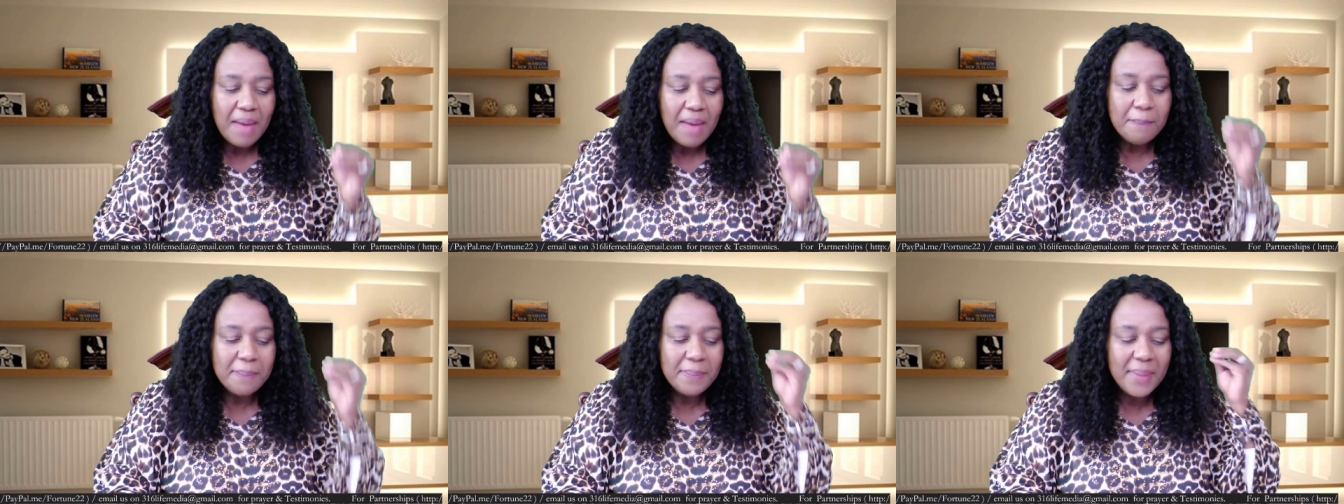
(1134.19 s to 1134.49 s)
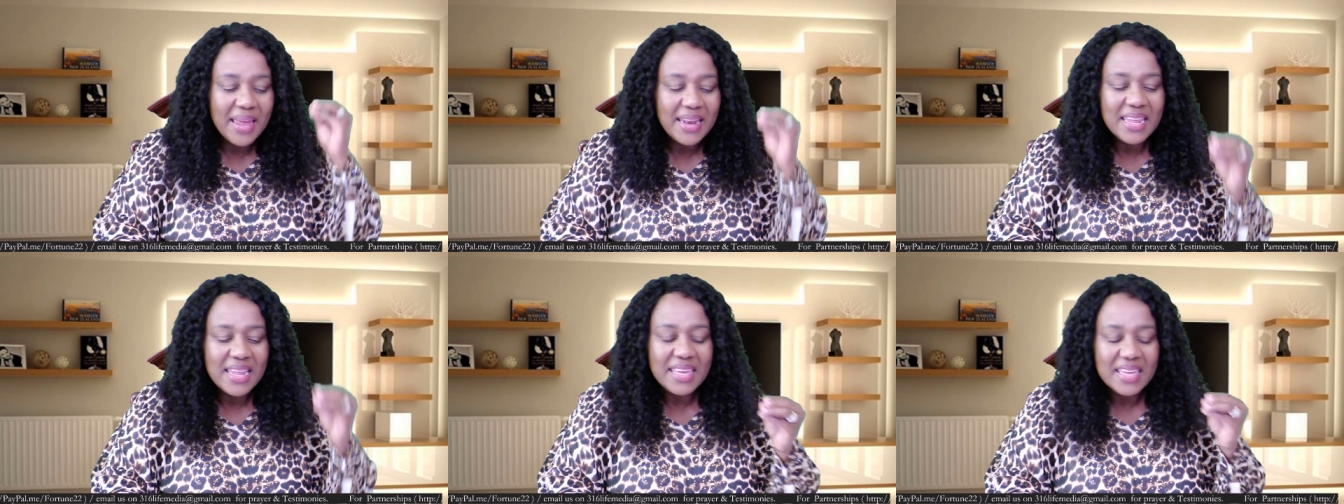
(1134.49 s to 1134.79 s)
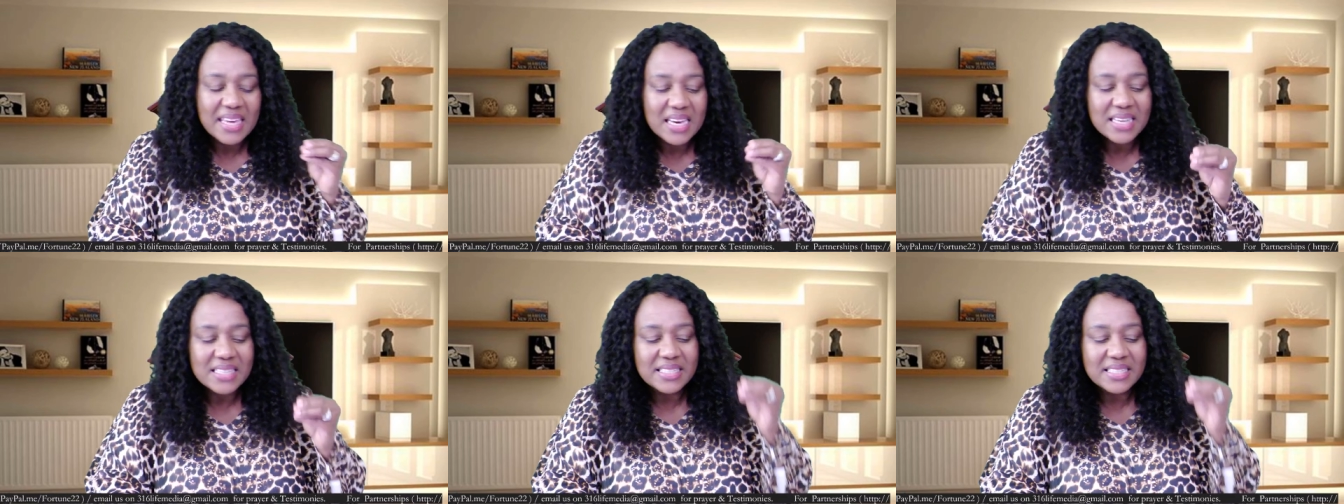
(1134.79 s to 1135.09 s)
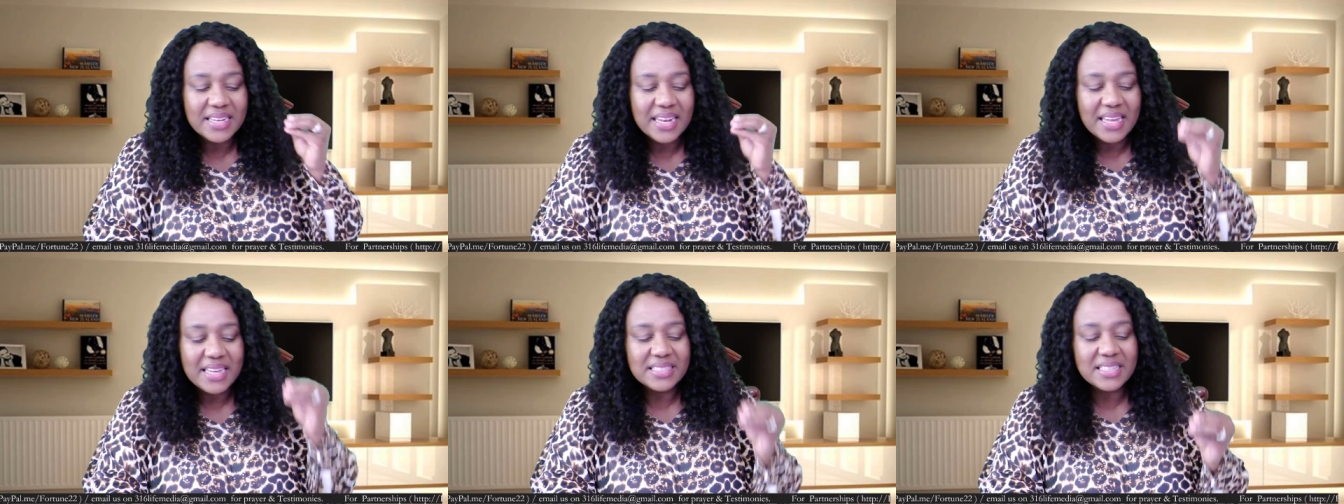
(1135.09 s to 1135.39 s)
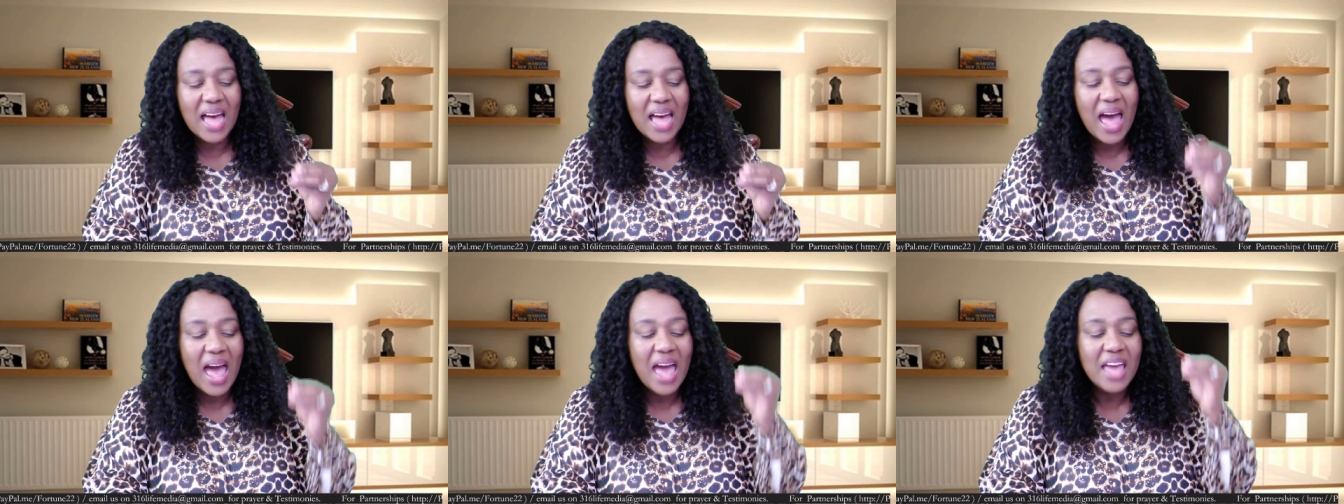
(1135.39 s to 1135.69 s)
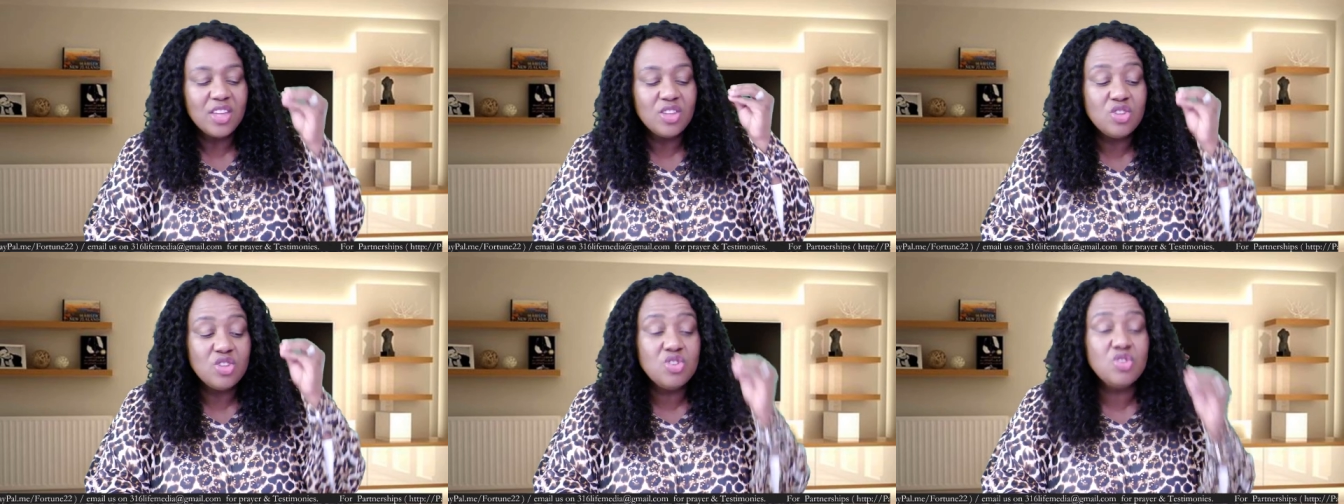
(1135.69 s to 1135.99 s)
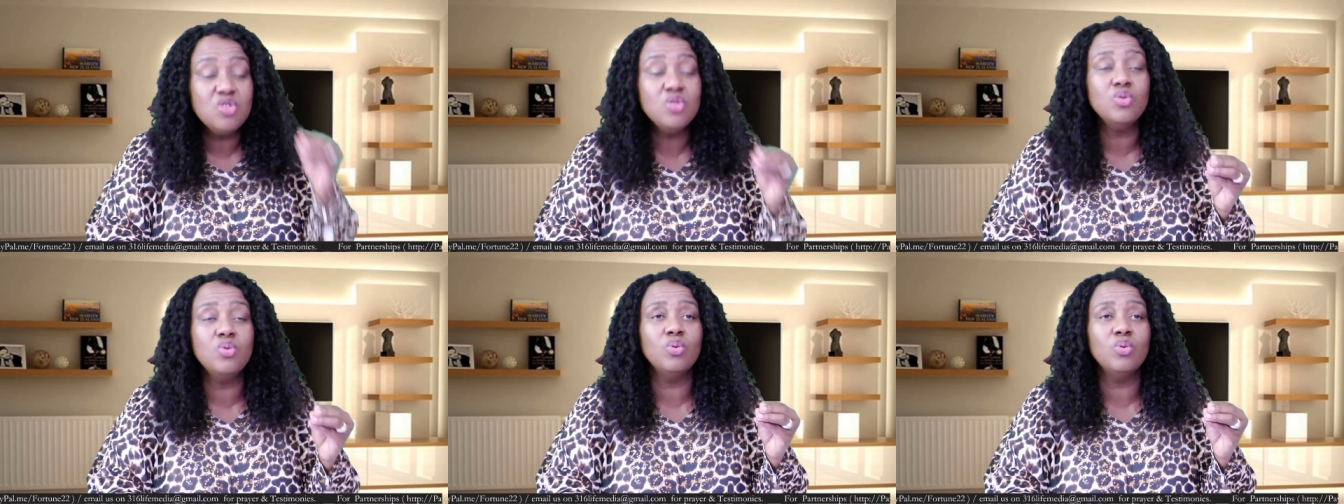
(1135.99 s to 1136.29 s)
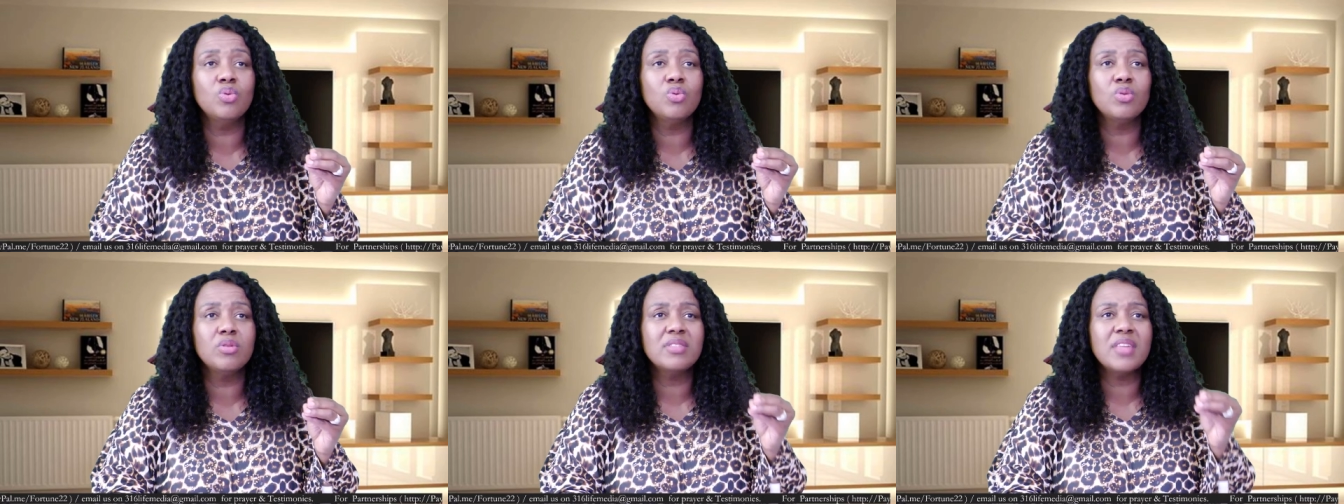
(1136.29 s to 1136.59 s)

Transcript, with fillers: Many years later, I knew